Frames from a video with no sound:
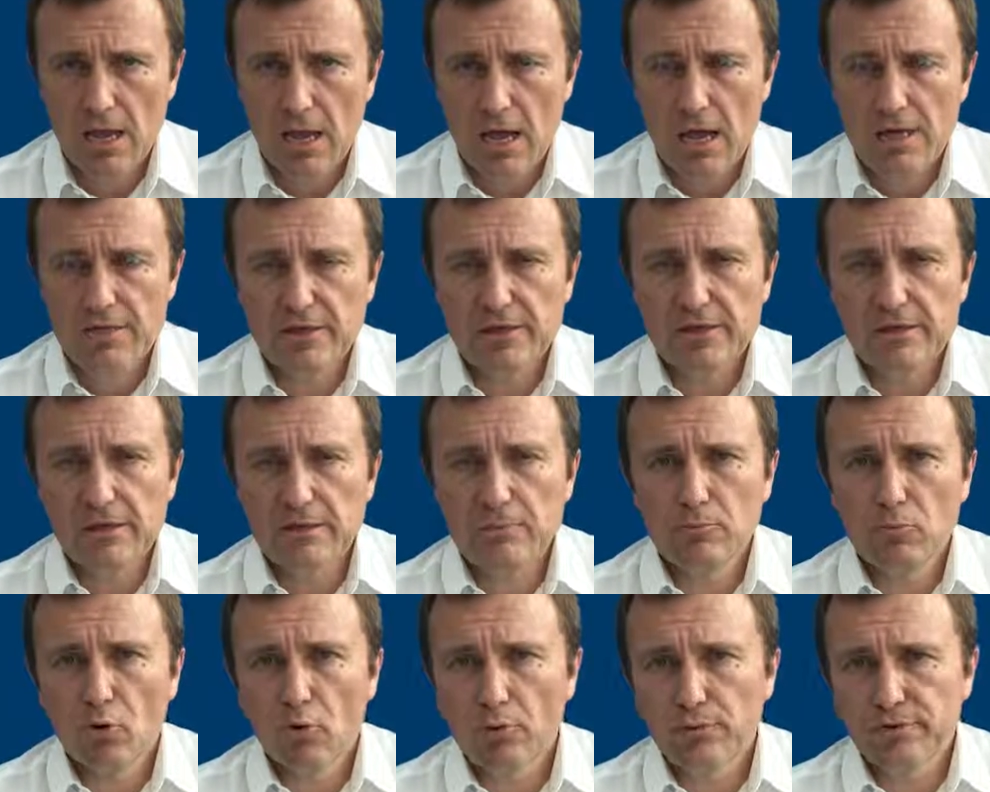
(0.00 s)
And then in
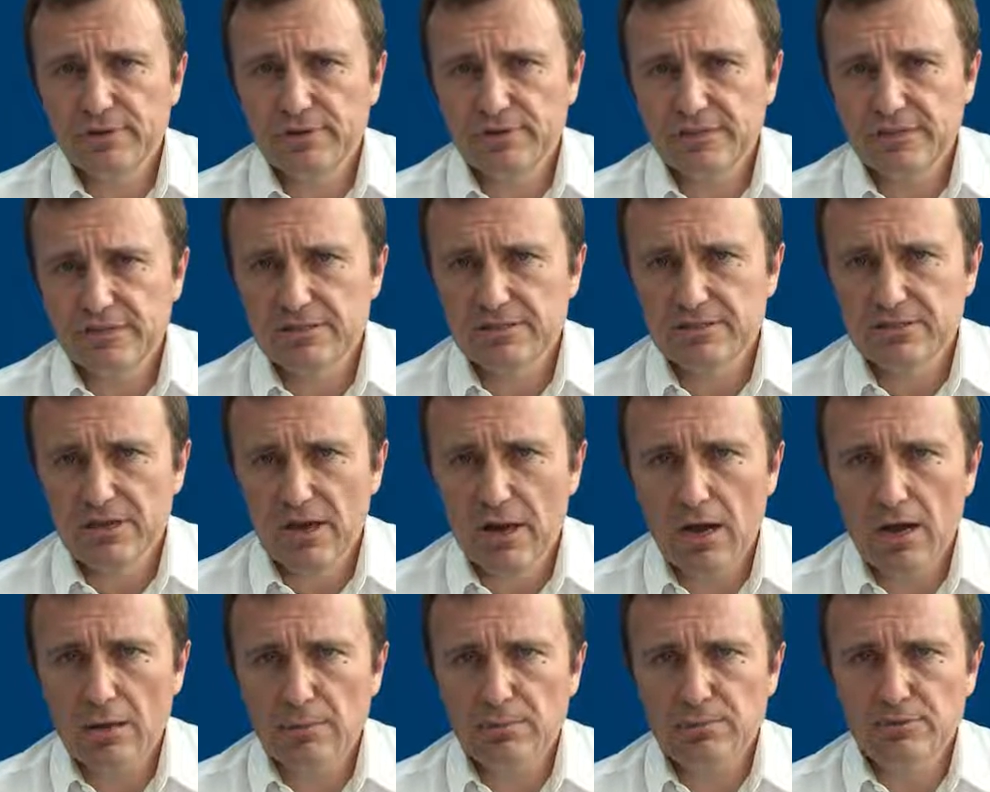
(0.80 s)
more recent
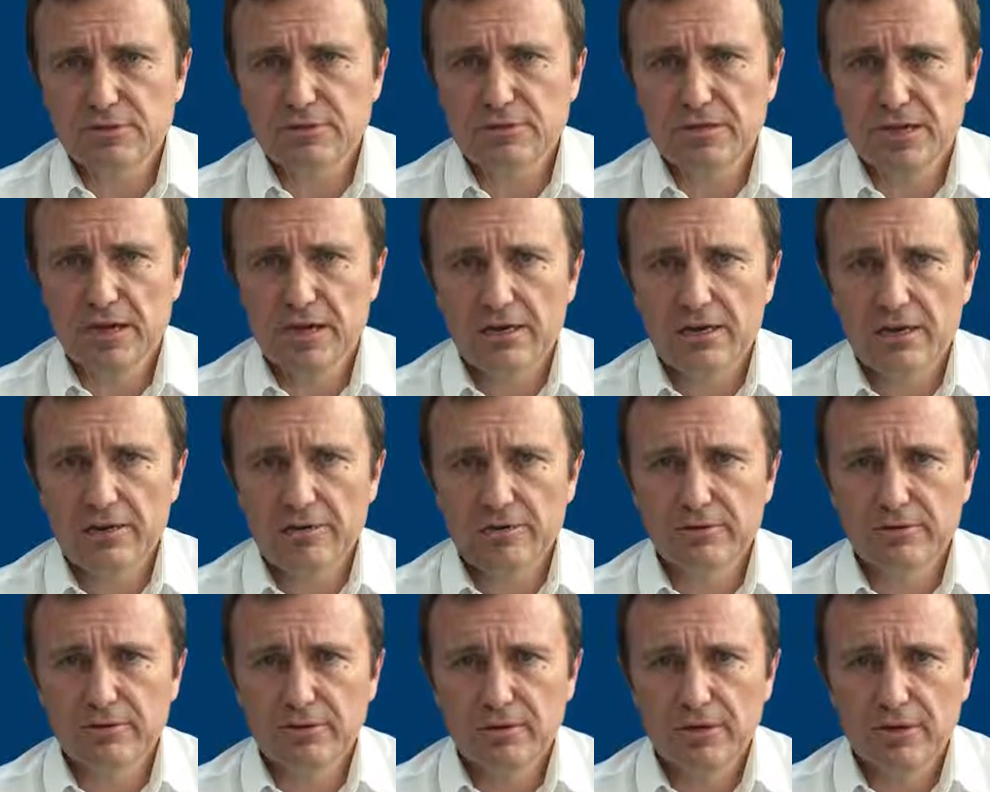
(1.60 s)
times,
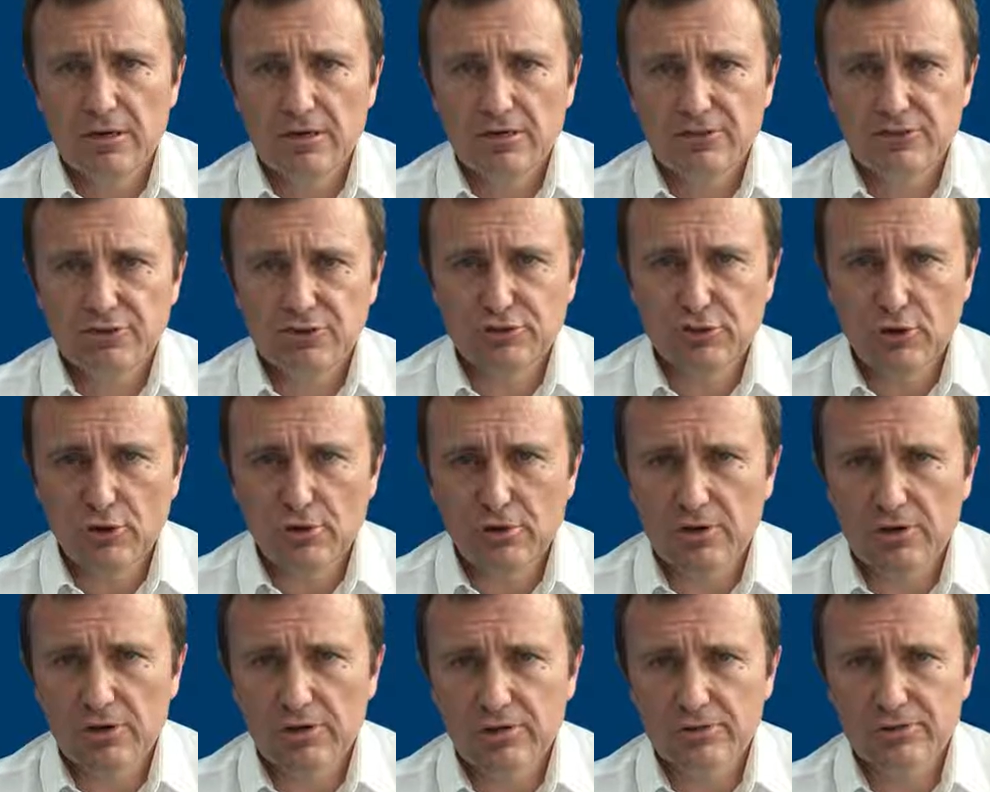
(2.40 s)
another
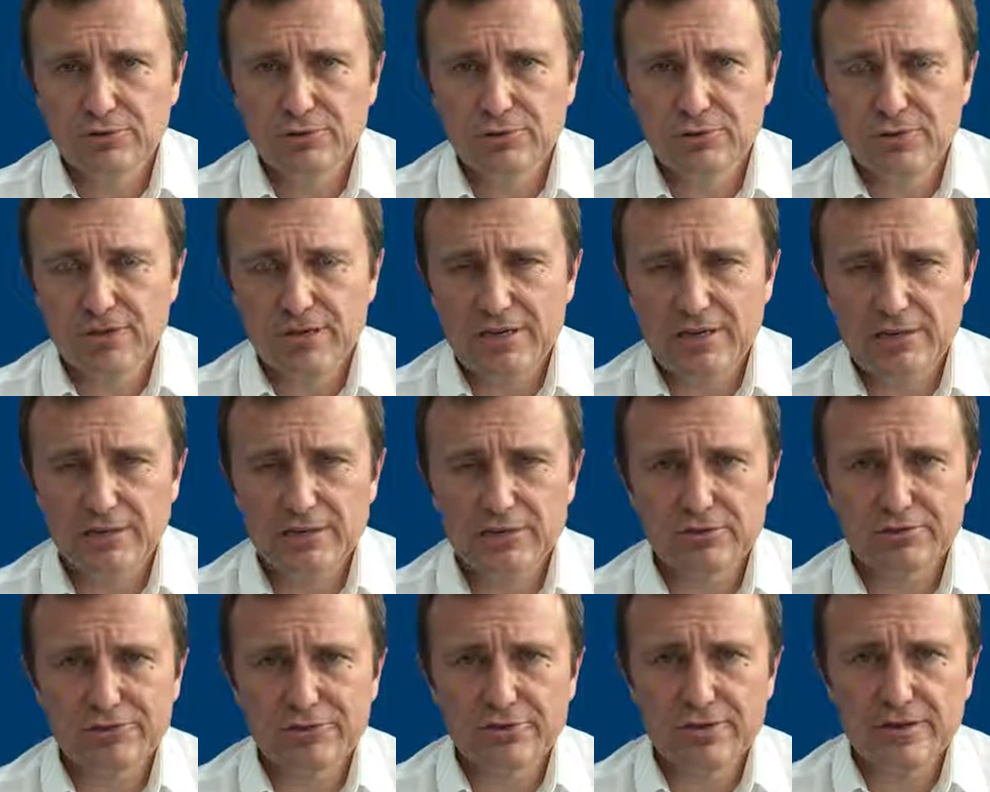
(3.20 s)
shock to the
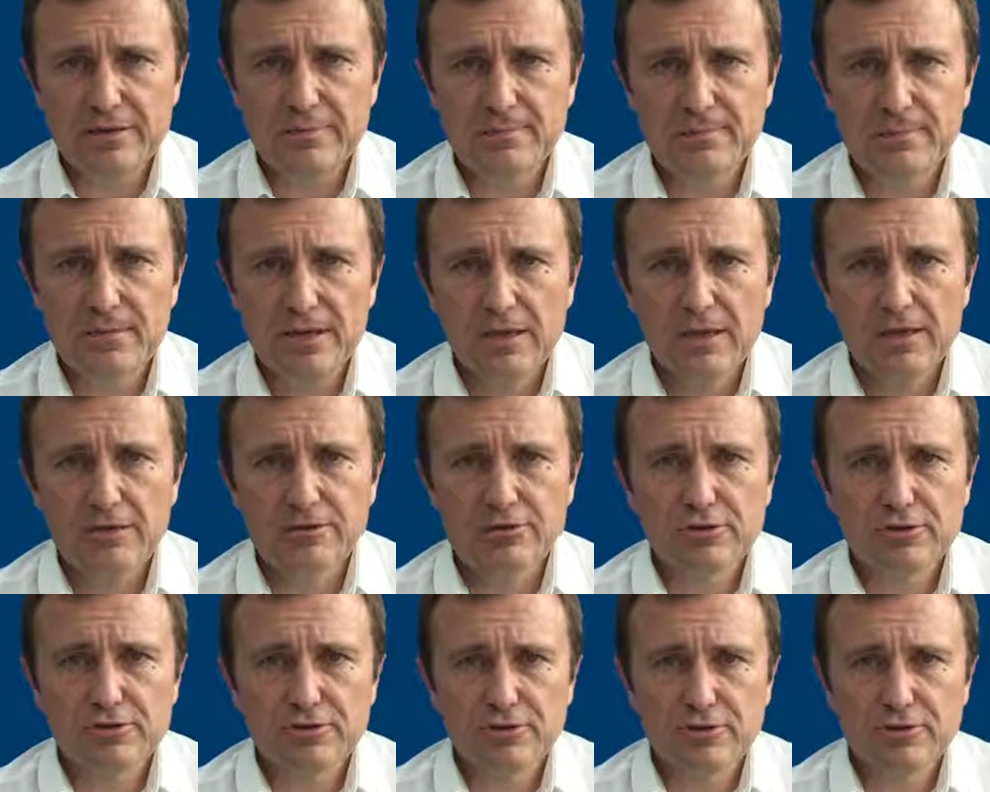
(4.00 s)
industry
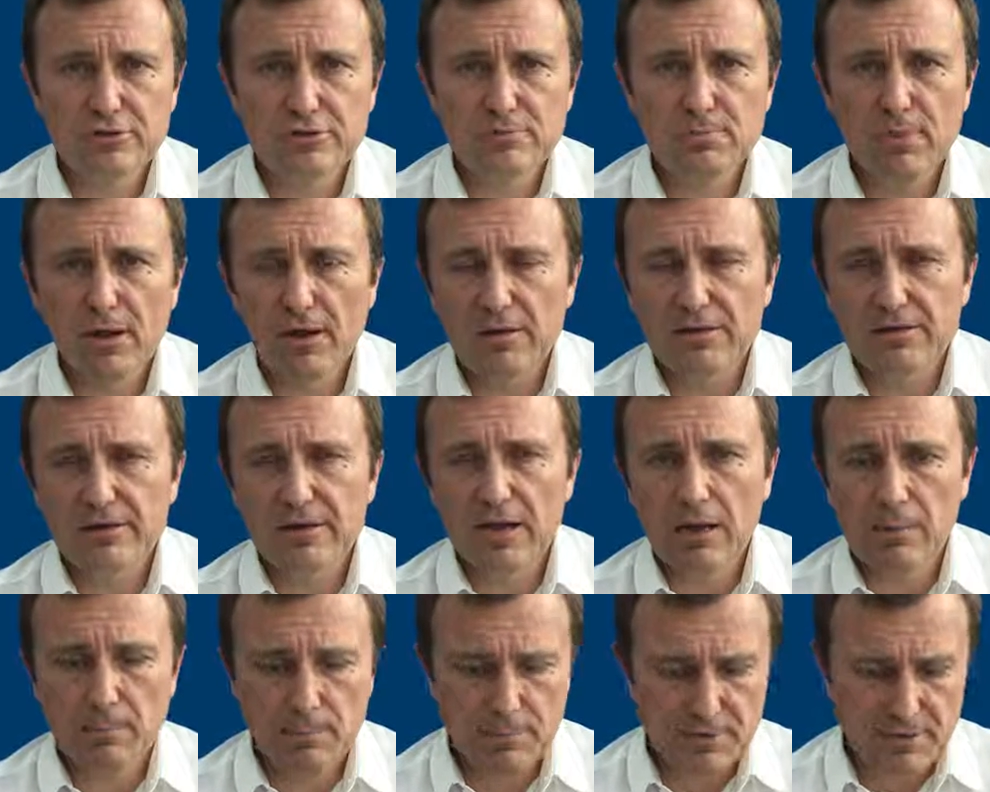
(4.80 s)
introduced by the
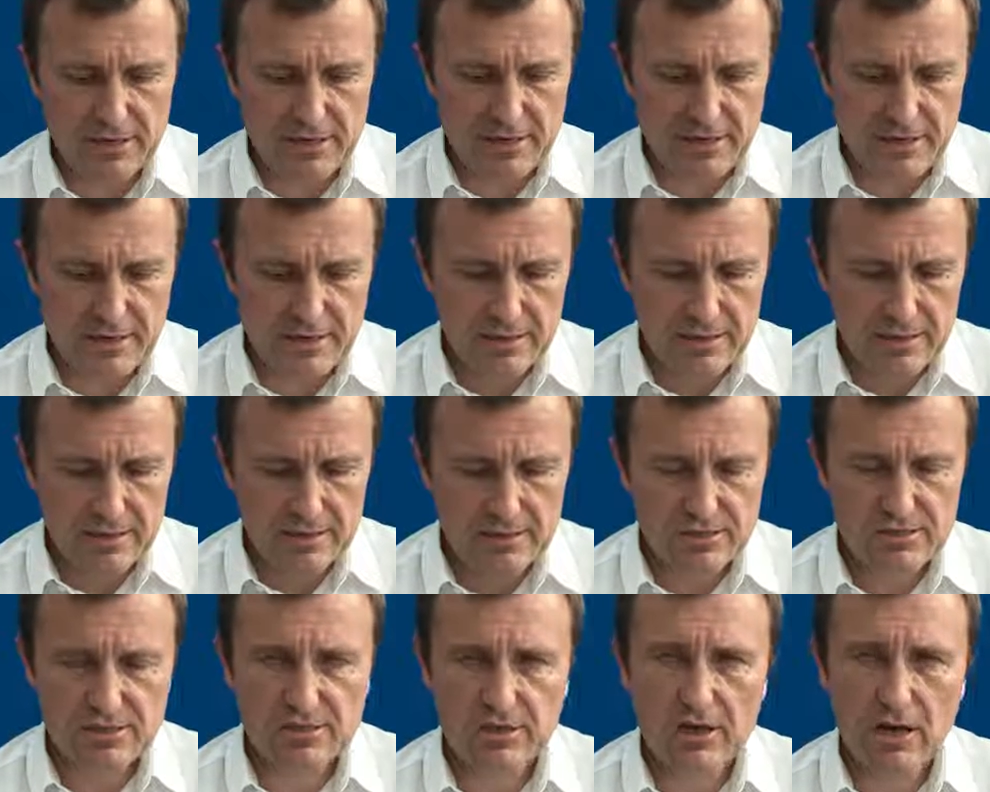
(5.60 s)
company
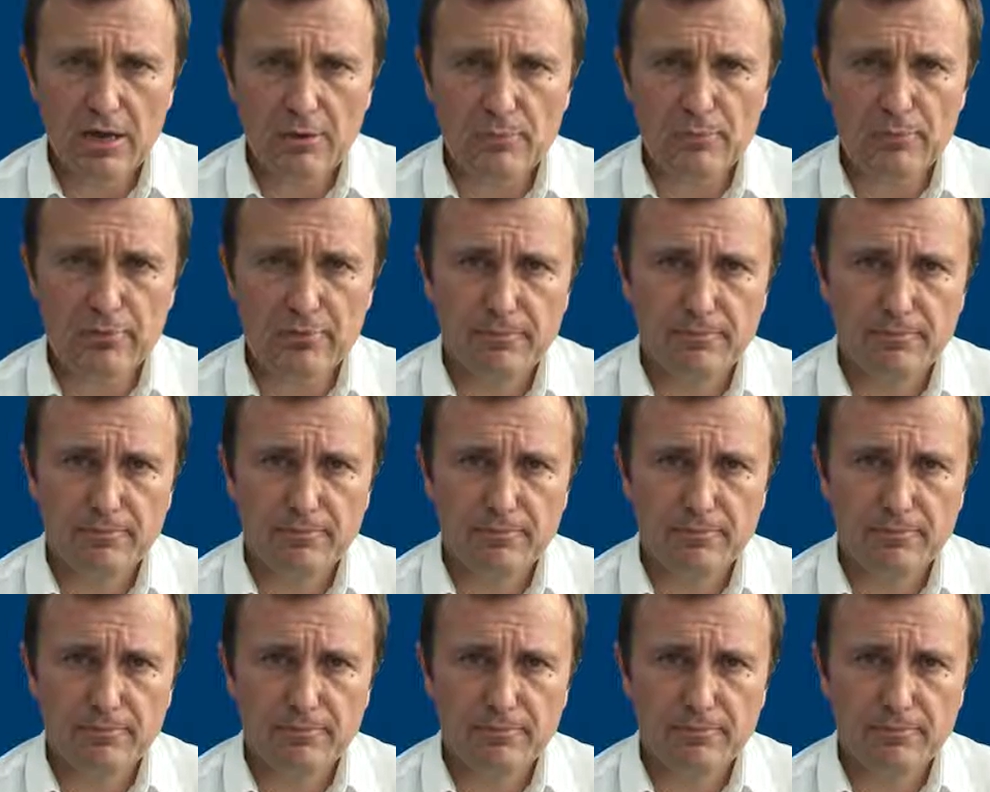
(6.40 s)
Skype.